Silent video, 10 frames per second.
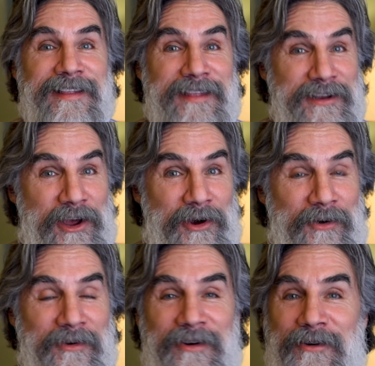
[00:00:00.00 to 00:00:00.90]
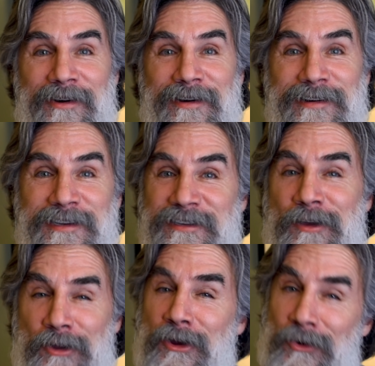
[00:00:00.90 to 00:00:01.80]
the know or
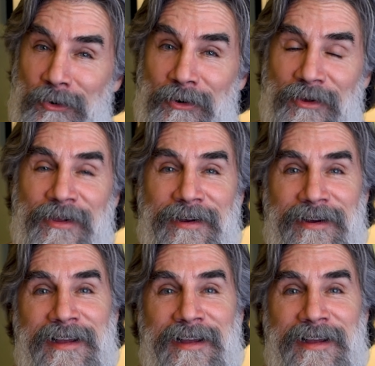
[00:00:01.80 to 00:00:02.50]
to look cool